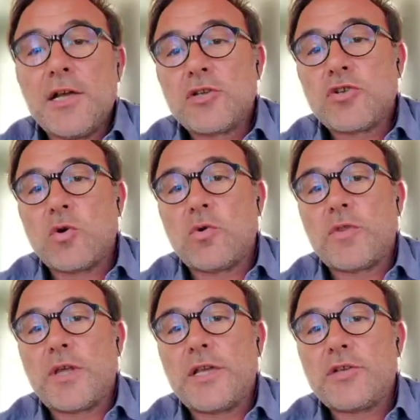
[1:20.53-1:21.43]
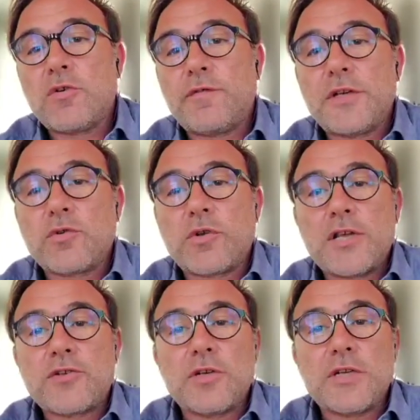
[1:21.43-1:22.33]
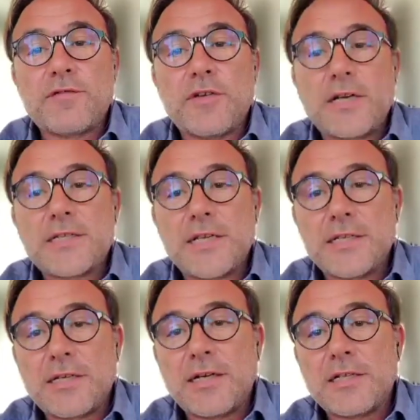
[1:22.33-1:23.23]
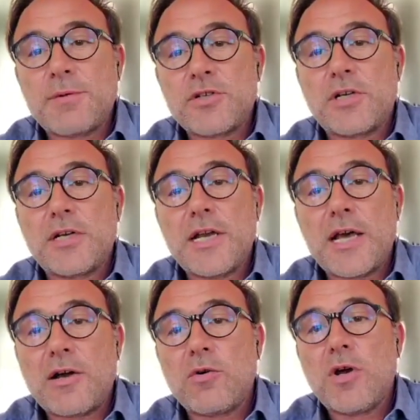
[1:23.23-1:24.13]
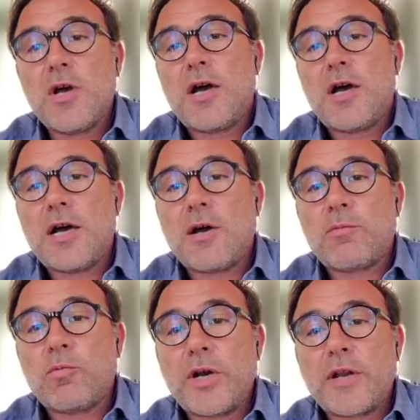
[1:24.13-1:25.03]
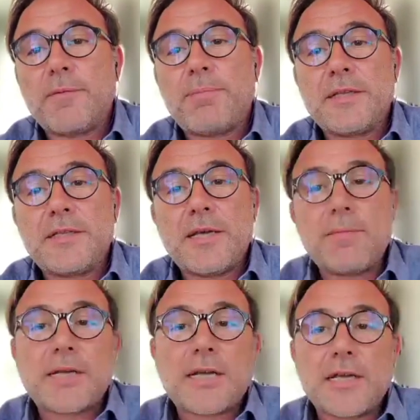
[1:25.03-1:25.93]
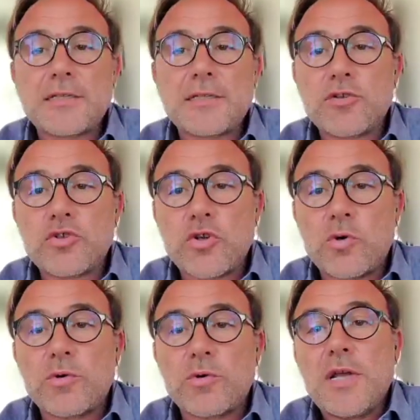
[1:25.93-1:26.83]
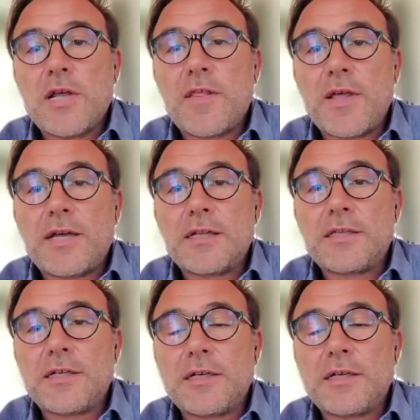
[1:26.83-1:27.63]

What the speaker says: So the issue of education is very central, especially now where the pandemic has shown that